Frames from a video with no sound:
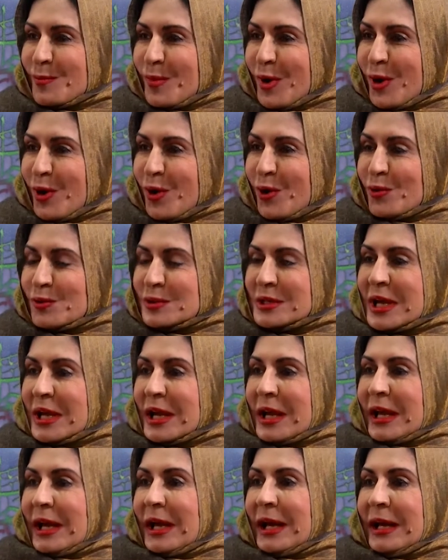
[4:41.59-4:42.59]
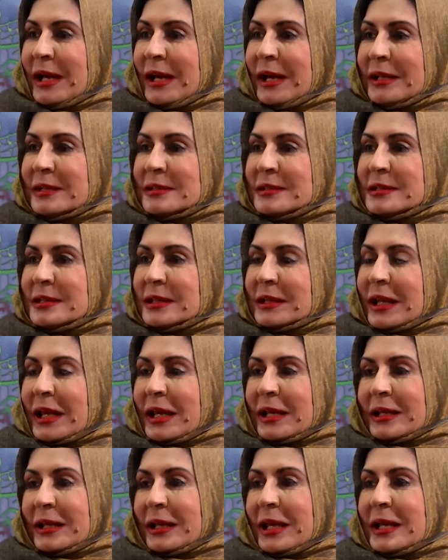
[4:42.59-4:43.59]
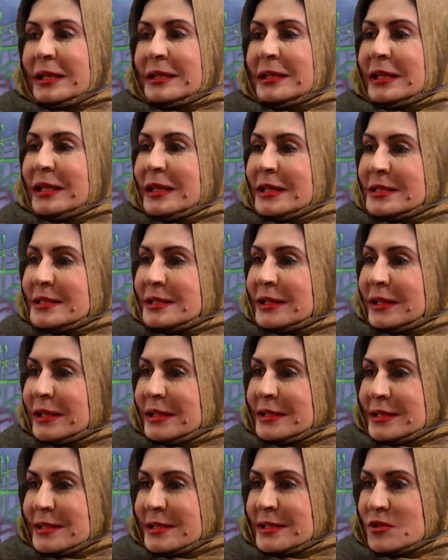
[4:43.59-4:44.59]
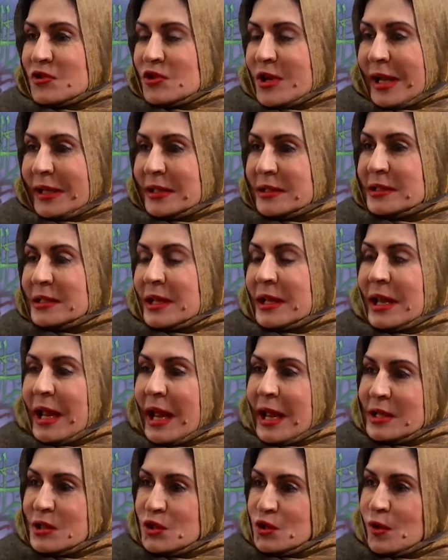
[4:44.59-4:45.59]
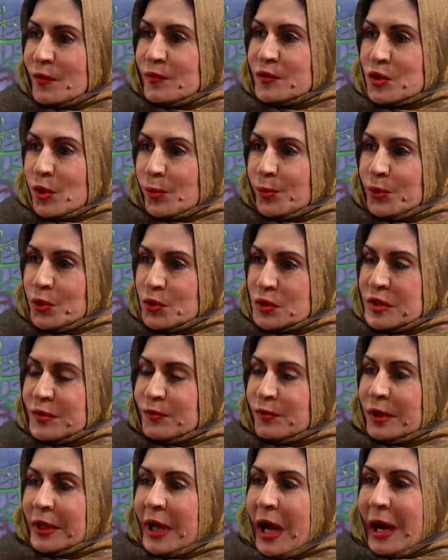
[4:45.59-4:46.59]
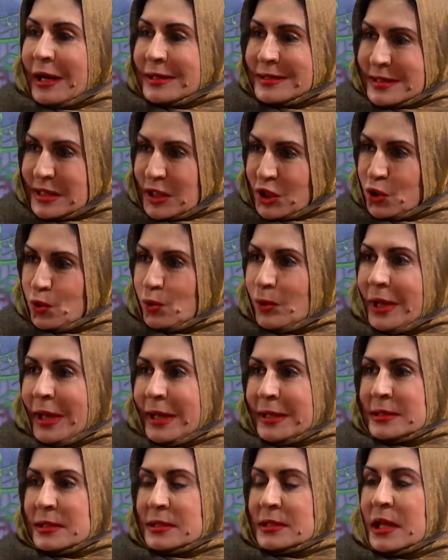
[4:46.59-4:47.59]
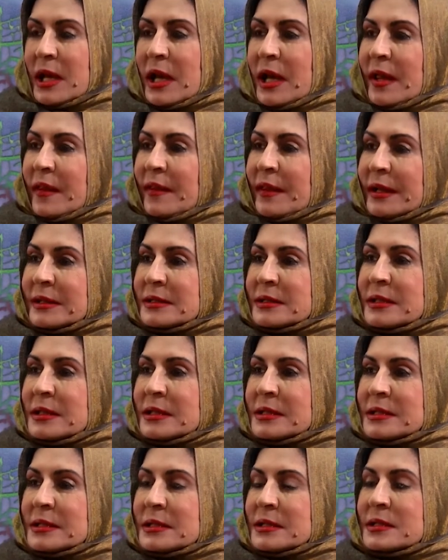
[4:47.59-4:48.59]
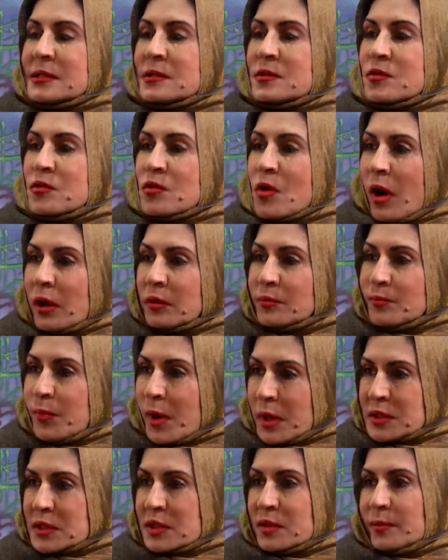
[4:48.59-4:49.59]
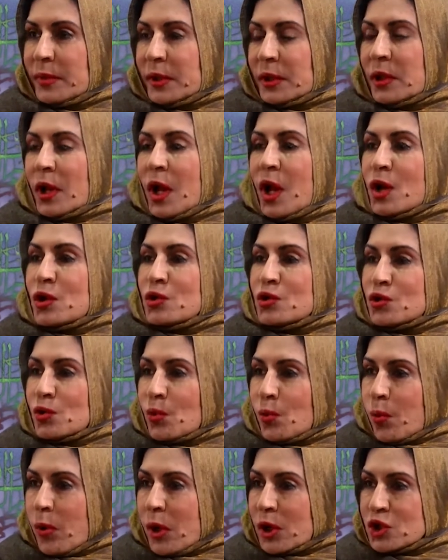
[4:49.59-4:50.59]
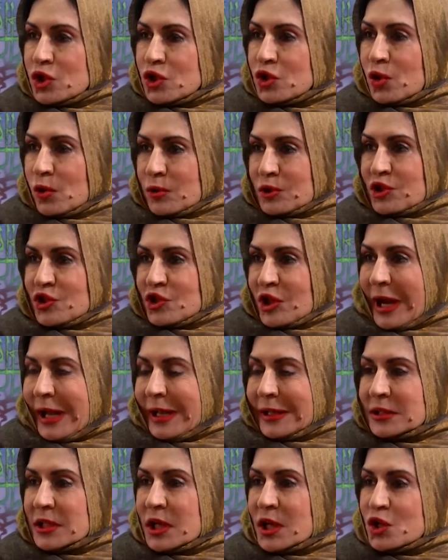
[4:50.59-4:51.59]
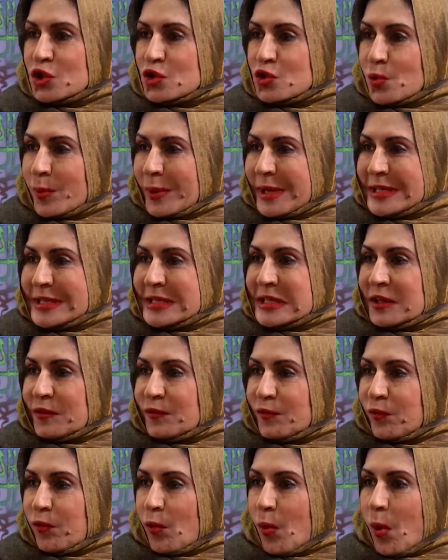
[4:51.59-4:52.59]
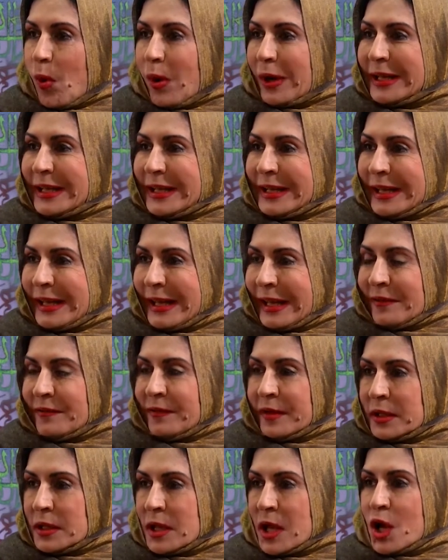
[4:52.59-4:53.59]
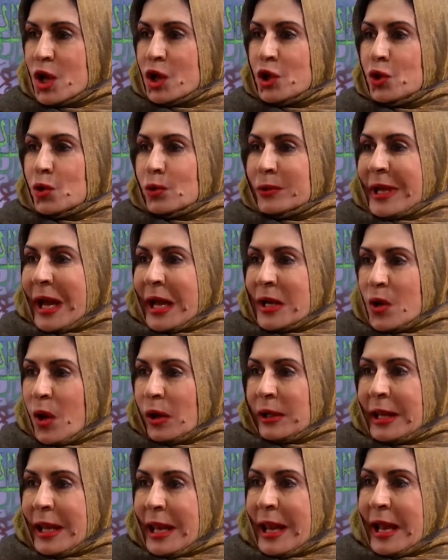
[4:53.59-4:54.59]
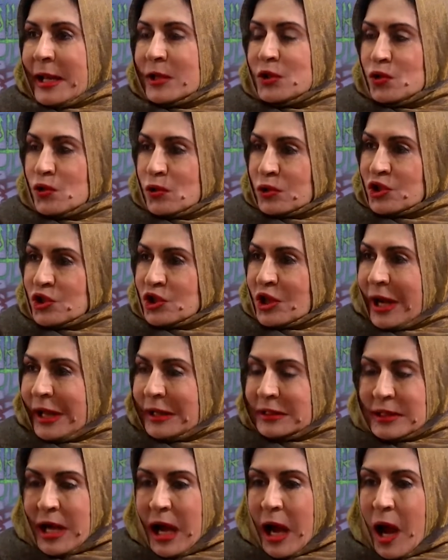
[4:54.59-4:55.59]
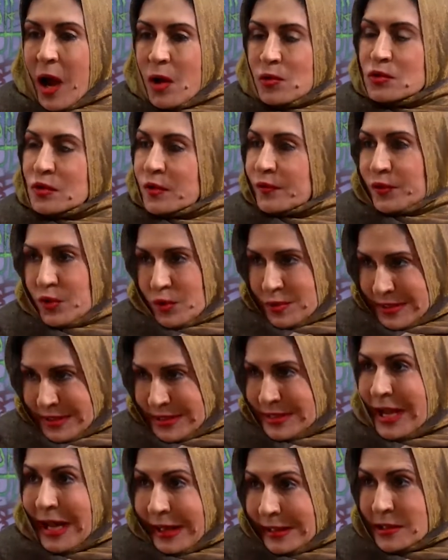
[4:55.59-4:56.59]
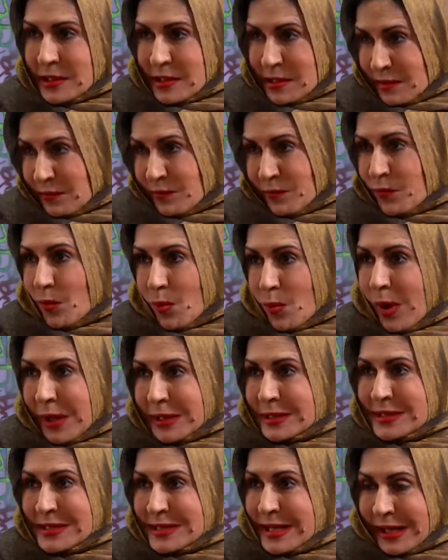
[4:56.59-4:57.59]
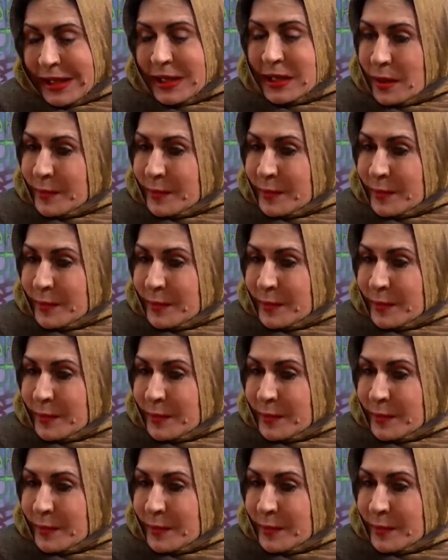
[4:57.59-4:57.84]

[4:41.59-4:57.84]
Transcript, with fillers: mode and can get easily distracted. And as you've so beautifully articulated, that it is not possible to watch your child 24 11. You cannot let your child out of your sight for one second.